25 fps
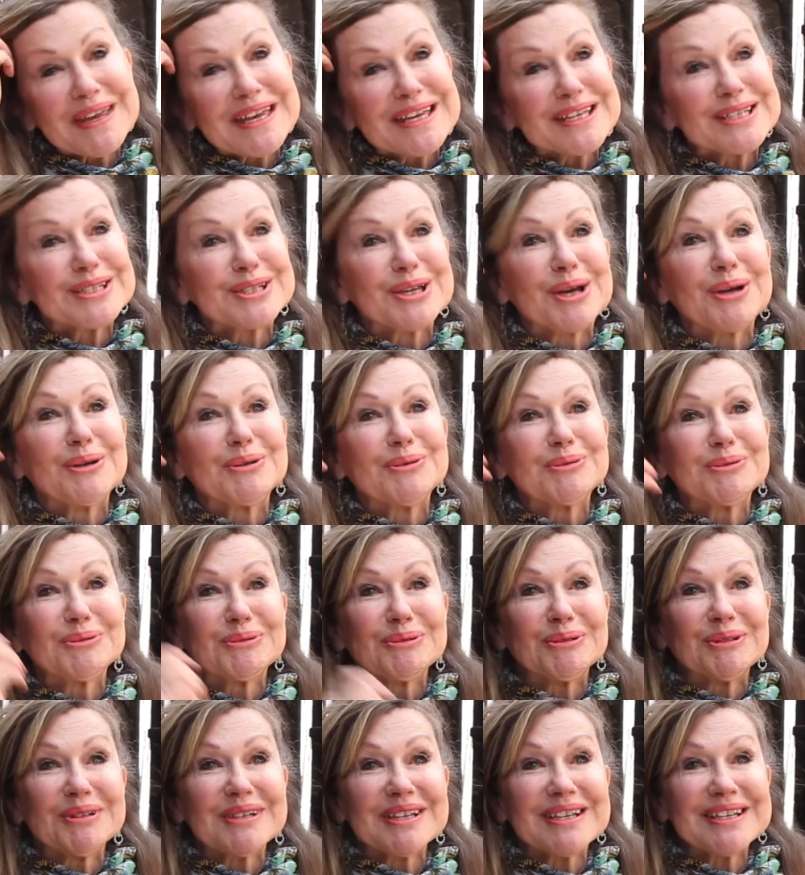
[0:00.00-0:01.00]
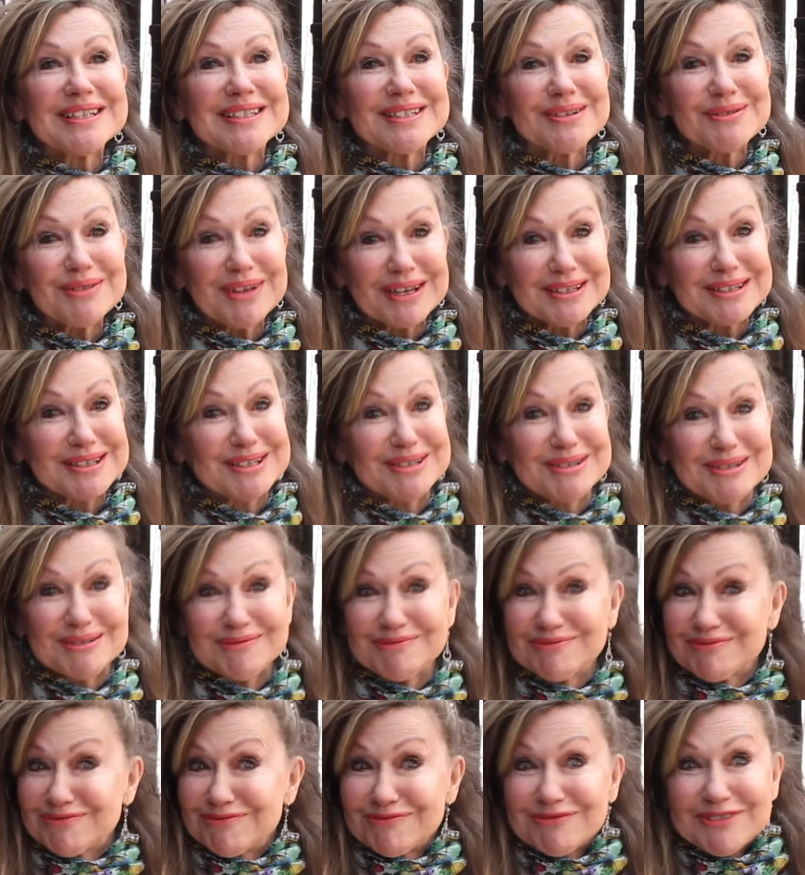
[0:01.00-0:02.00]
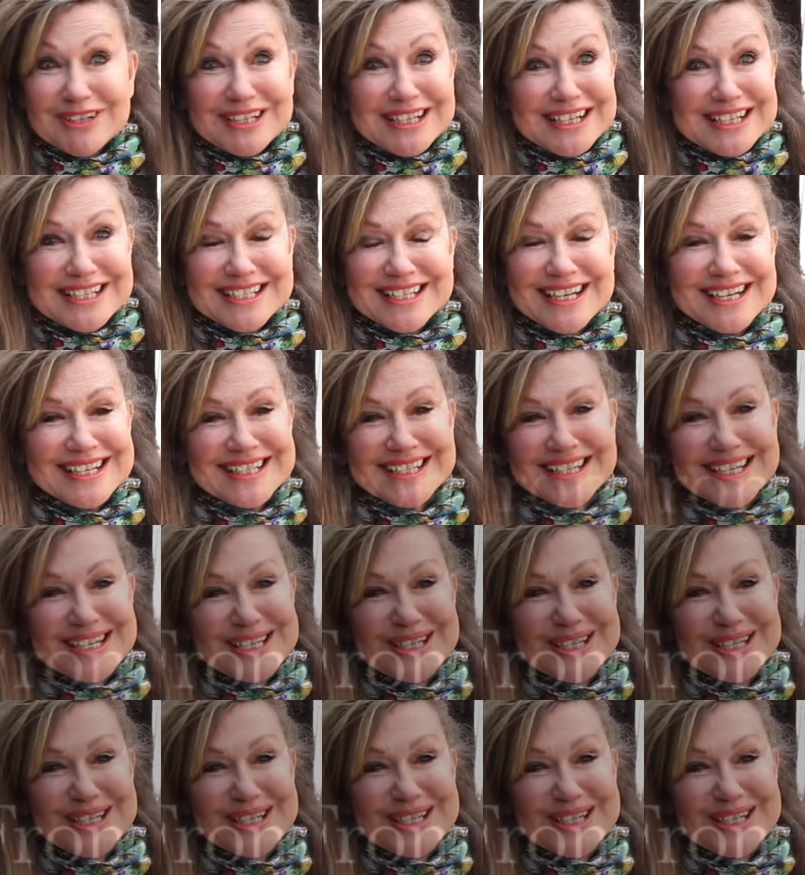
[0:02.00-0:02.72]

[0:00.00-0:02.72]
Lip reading: so that's really exciting